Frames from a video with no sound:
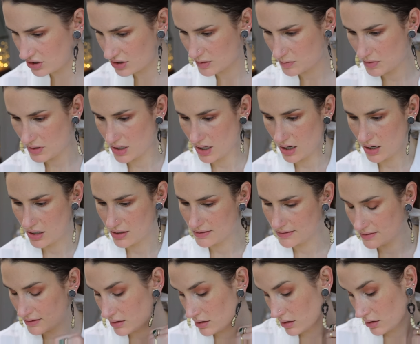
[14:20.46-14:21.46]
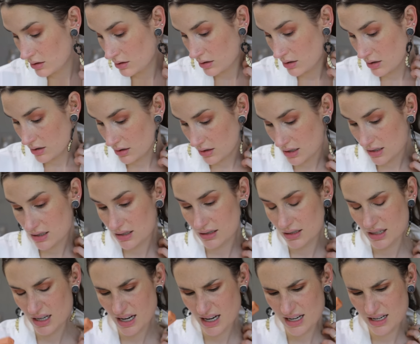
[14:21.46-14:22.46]
just because this
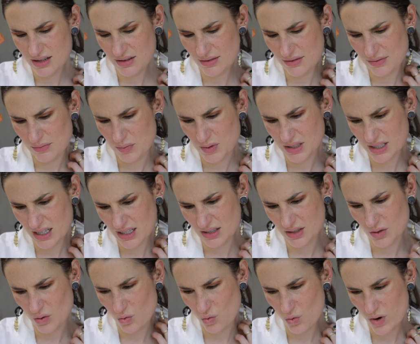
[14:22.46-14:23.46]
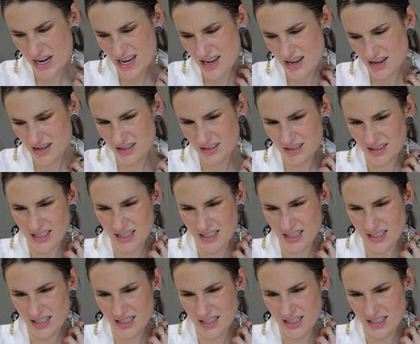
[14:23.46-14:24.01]
is kind of, besides the white,